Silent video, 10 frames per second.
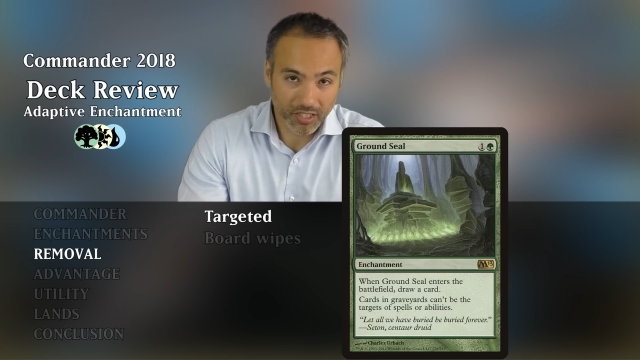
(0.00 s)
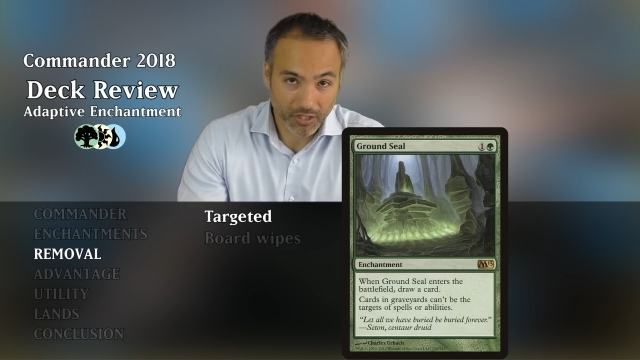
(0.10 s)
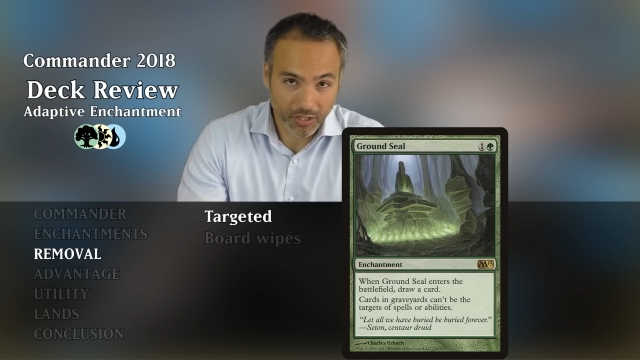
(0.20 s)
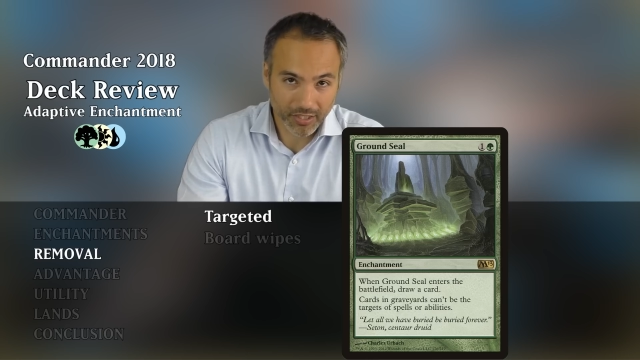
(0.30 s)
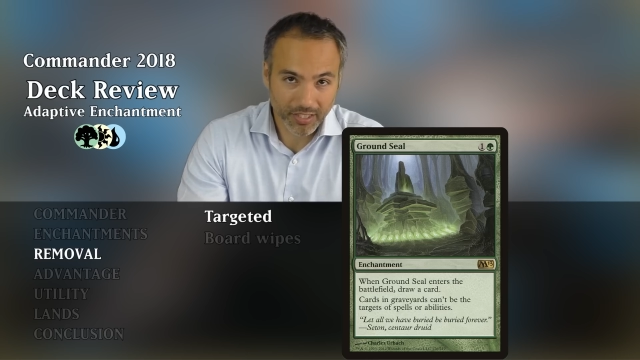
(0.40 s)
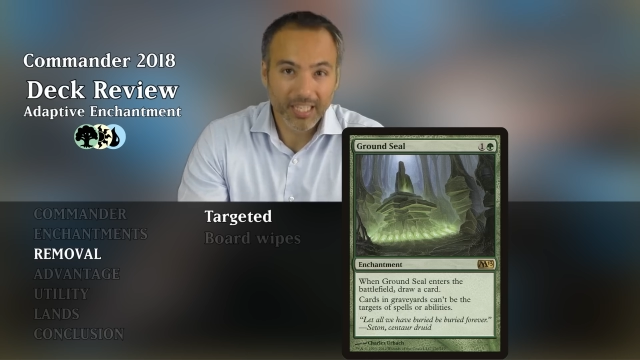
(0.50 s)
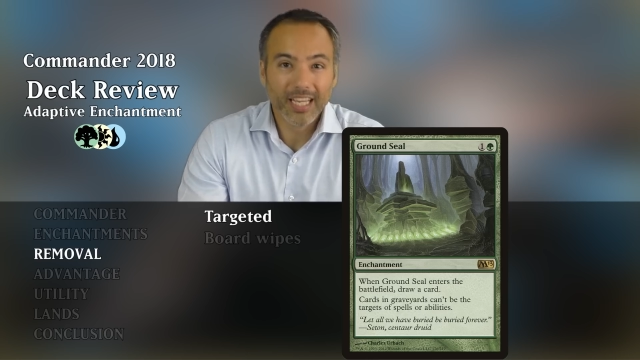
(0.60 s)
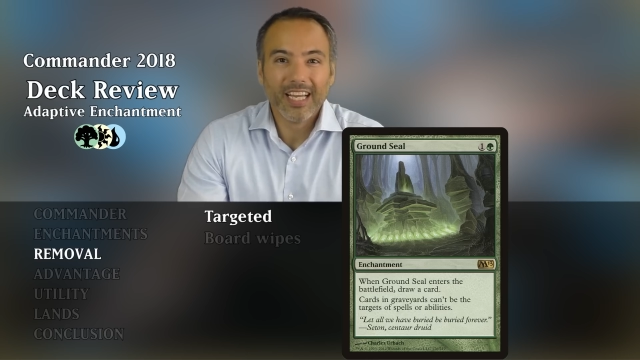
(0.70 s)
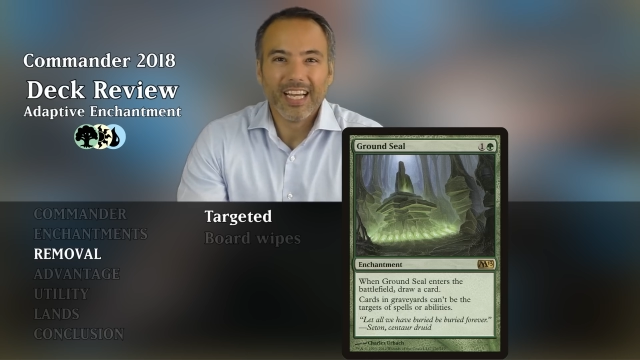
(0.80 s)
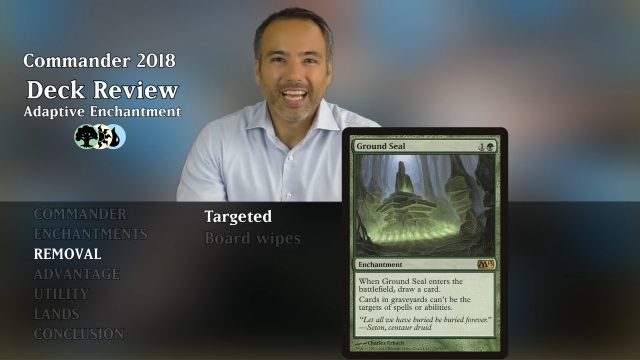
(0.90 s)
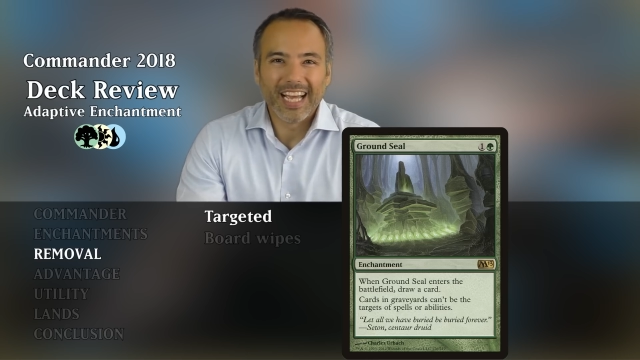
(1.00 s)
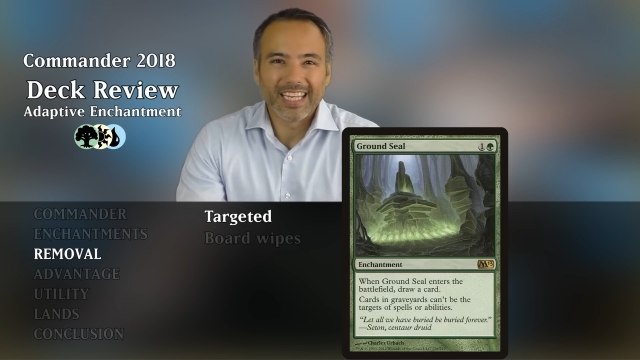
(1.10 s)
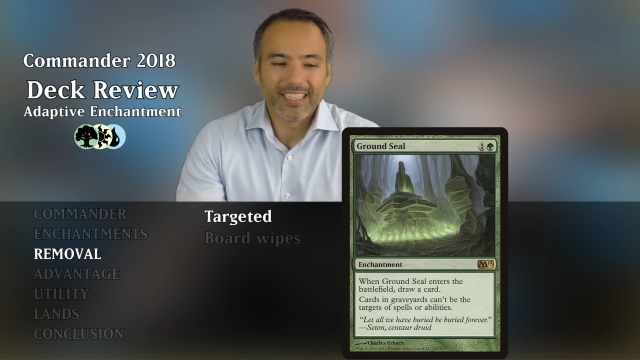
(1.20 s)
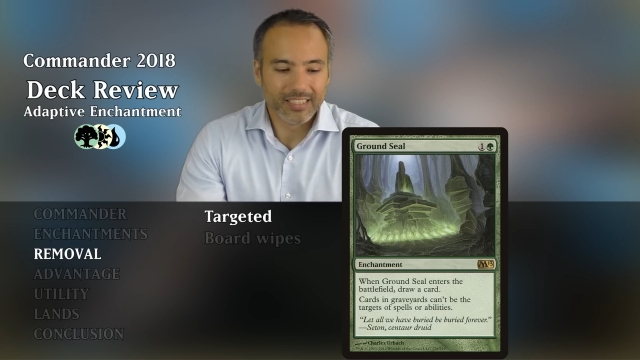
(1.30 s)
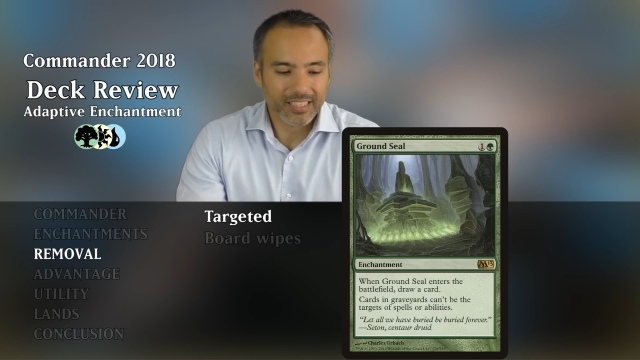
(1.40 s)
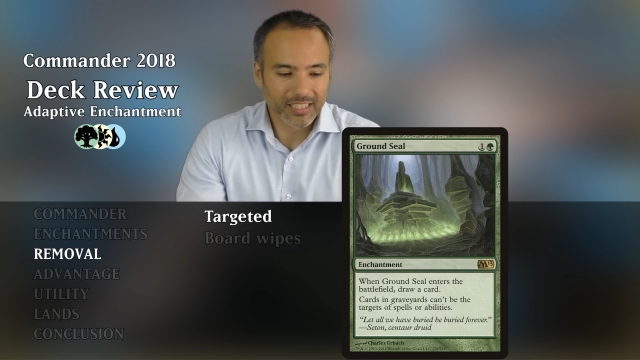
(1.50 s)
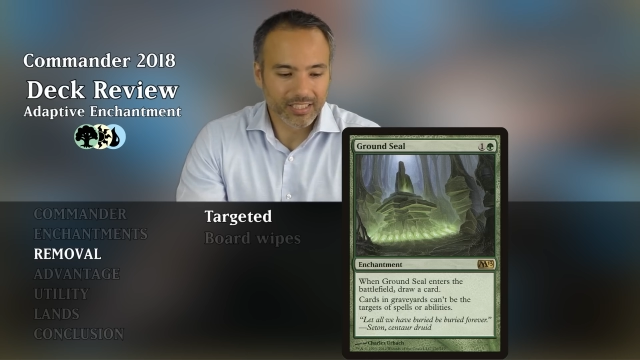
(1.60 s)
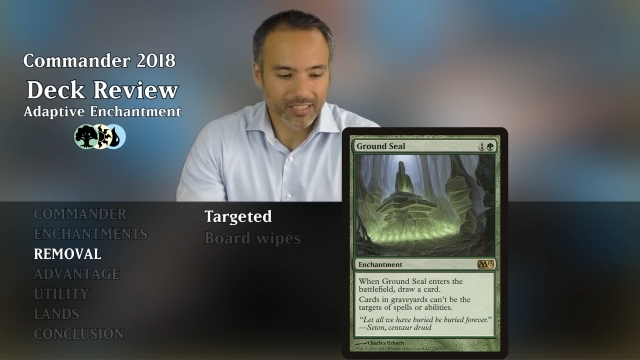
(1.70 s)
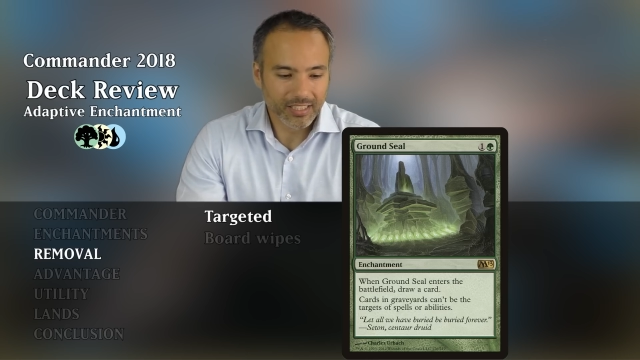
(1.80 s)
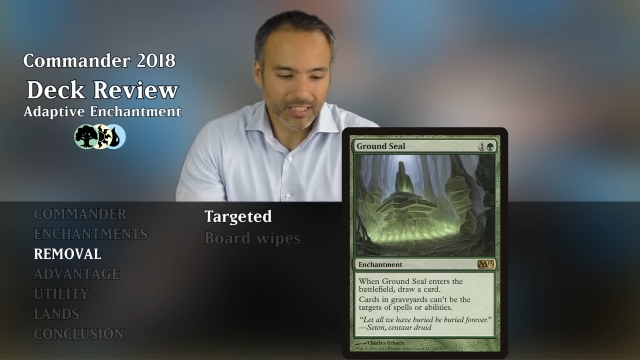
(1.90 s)
a card. And
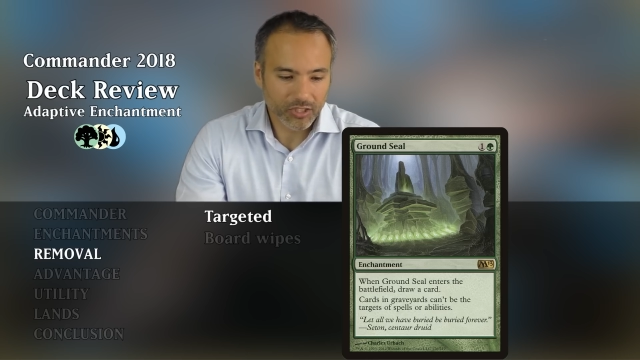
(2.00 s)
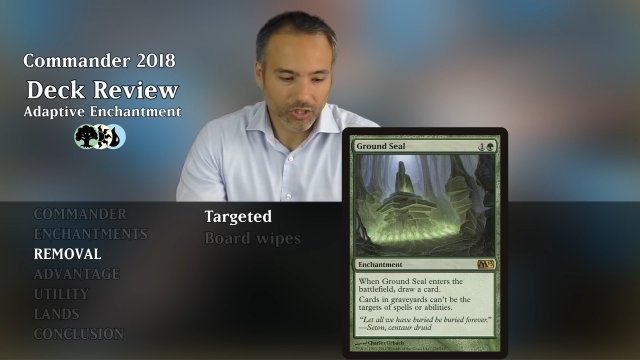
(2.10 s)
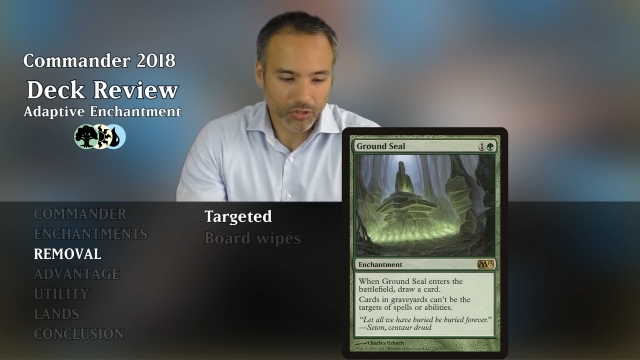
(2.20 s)
additionally,